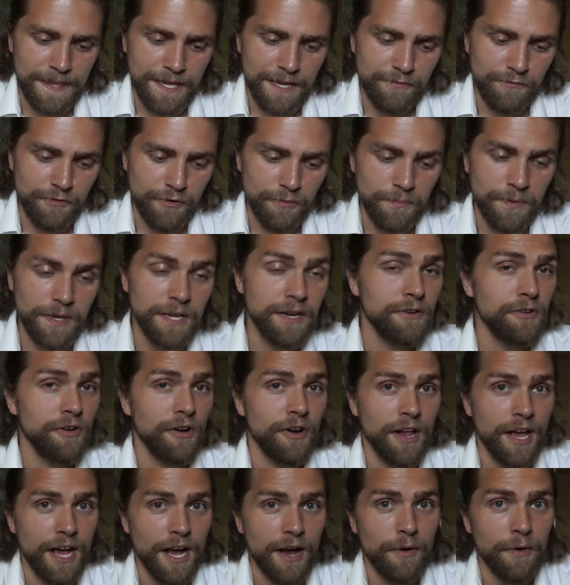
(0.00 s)
From here
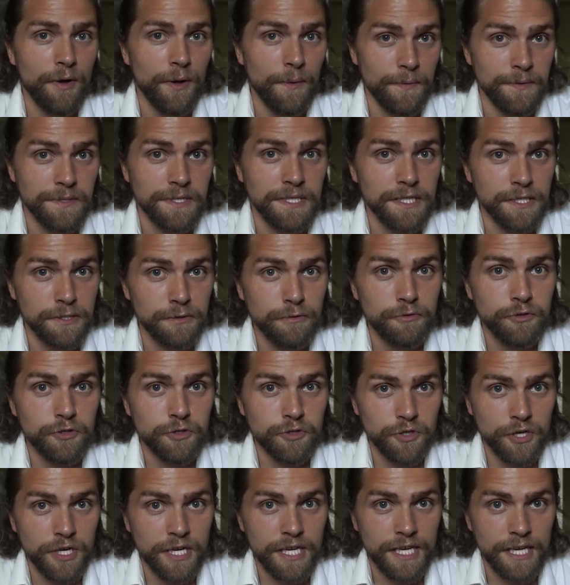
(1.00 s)
on out, it was a little
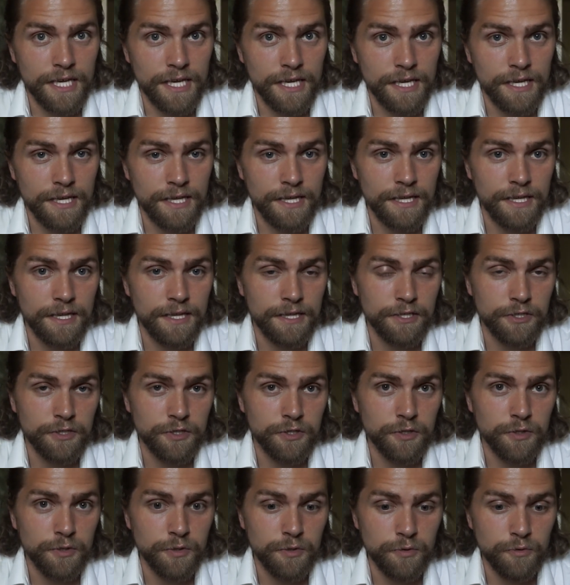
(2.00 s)
tricky
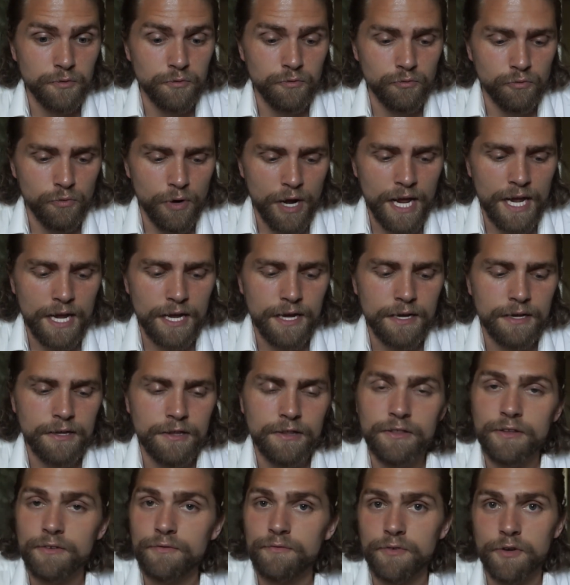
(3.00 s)
to rank
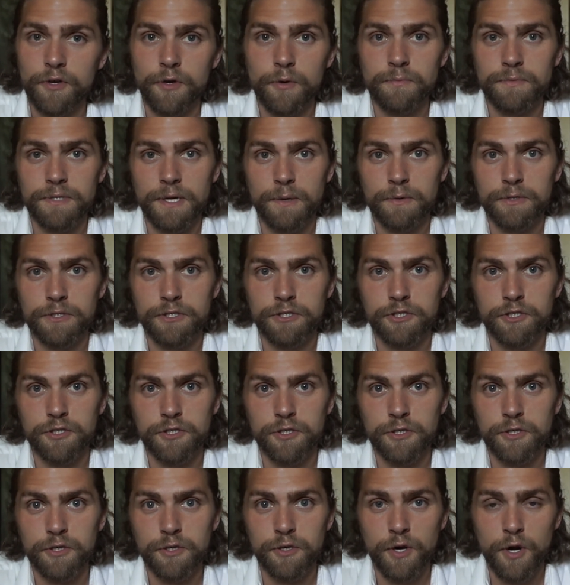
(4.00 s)
the films. I wasn't
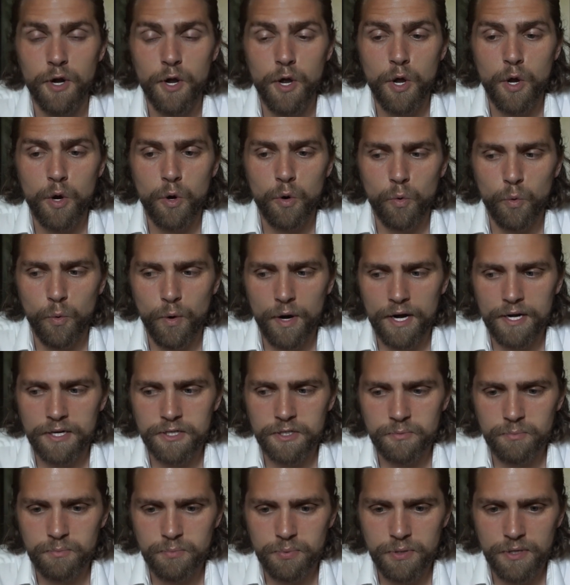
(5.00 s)
sure where
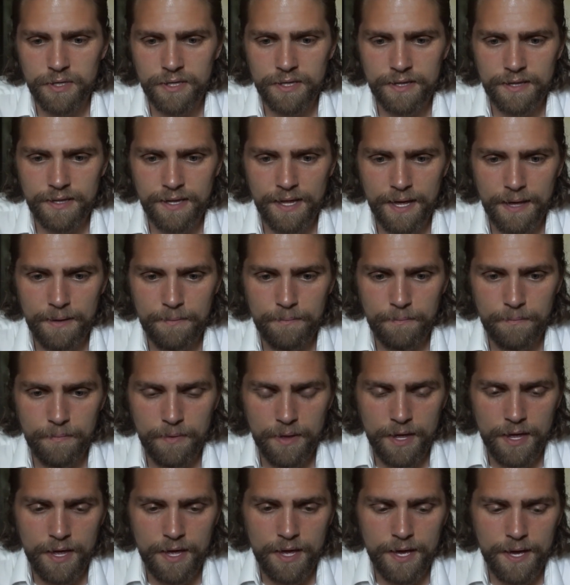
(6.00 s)
to put them.
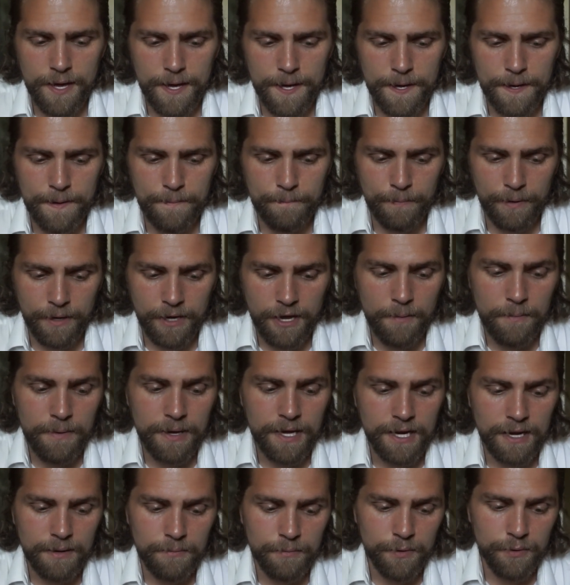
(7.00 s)
But coming
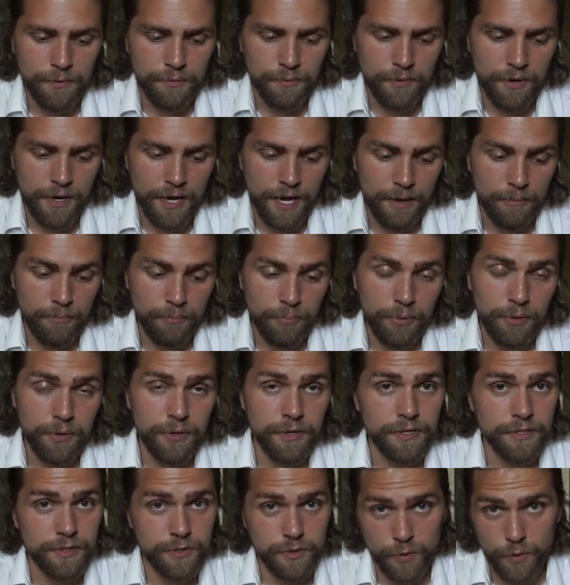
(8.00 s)
at number 3, I
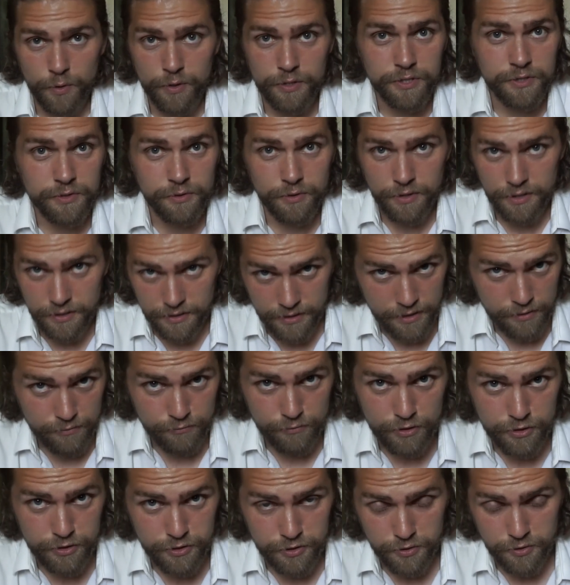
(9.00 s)
put Toy Story, the
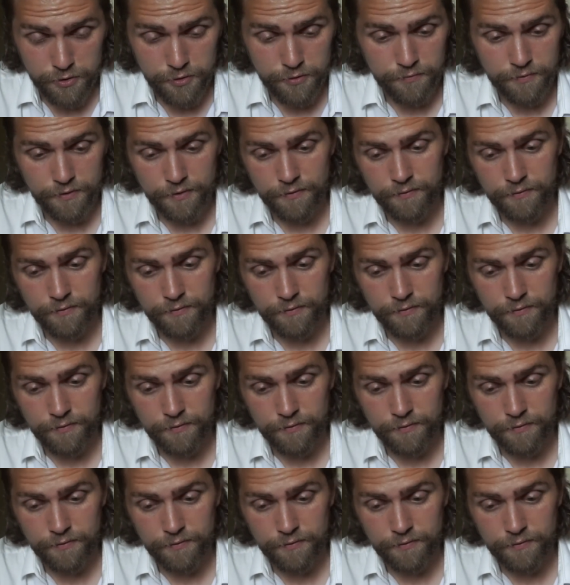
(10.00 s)
original, the